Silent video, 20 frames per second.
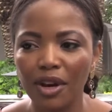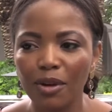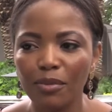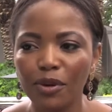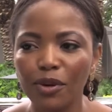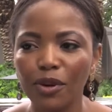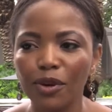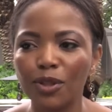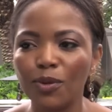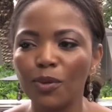
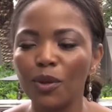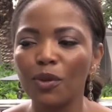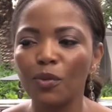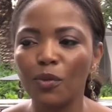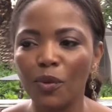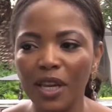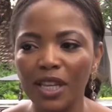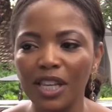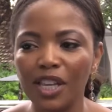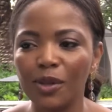because
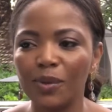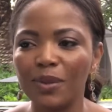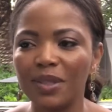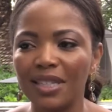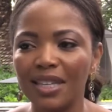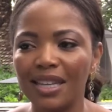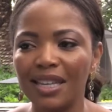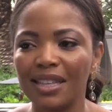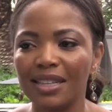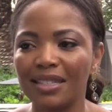with Winnie you
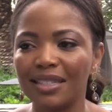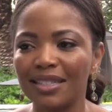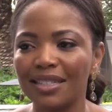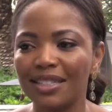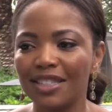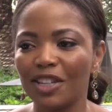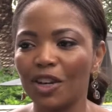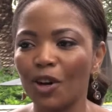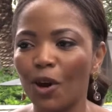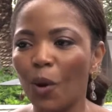see this,
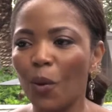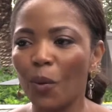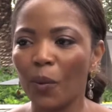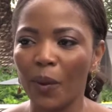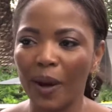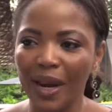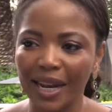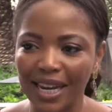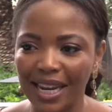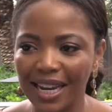you know,
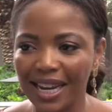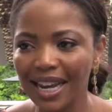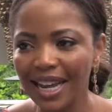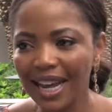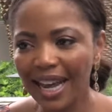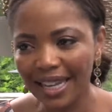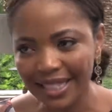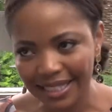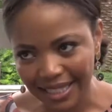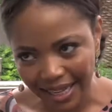already
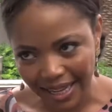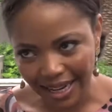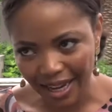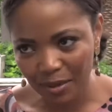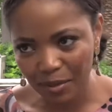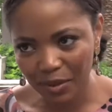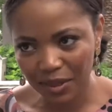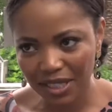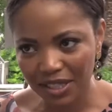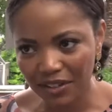a
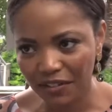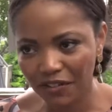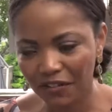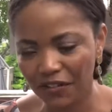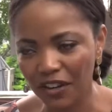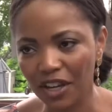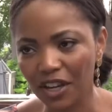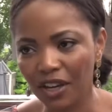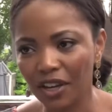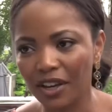celebrity
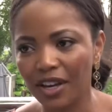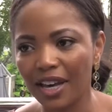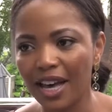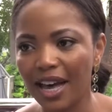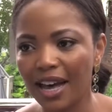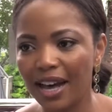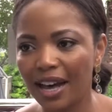figure,